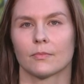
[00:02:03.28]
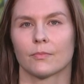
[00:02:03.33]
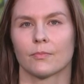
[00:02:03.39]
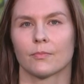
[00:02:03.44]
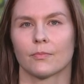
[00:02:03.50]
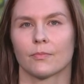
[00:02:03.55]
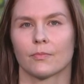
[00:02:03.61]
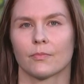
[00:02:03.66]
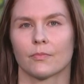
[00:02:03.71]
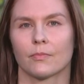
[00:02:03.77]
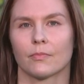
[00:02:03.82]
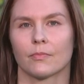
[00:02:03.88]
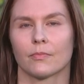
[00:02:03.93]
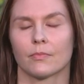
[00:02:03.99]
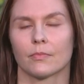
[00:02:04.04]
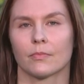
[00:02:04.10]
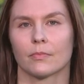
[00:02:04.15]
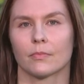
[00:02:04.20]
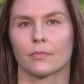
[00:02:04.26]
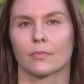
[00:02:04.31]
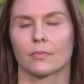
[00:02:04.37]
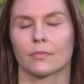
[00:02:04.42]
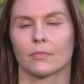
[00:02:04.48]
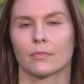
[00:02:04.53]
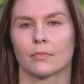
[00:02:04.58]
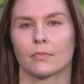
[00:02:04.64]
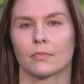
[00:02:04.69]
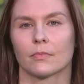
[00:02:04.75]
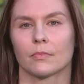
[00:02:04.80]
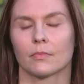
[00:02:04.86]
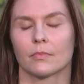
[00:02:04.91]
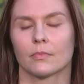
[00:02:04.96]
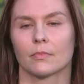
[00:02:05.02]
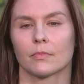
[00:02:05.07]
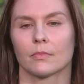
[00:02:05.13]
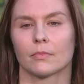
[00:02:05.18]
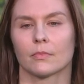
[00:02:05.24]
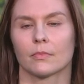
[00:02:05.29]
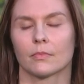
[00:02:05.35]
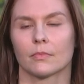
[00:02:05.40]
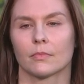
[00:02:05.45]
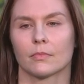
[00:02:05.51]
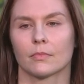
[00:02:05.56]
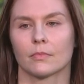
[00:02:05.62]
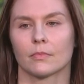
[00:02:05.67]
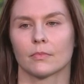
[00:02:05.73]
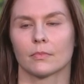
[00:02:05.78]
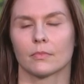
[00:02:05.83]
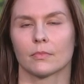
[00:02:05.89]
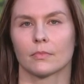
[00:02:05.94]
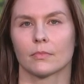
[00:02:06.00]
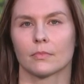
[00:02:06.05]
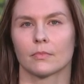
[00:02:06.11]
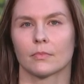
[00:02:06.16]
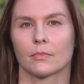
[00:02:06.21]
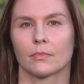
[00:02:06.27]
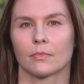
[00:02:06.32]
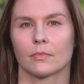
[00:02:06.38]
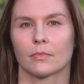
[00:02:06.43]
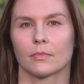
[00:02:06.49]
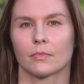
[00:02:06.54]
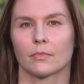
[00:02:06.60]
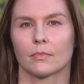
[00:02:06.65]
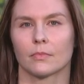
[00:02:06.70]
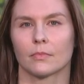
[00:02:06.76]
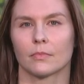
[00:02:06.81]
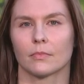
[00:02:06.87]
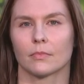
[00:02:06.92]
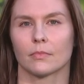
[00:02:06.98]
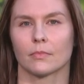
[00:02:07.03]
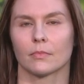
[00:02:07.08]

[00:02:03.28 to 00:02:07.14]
(silent)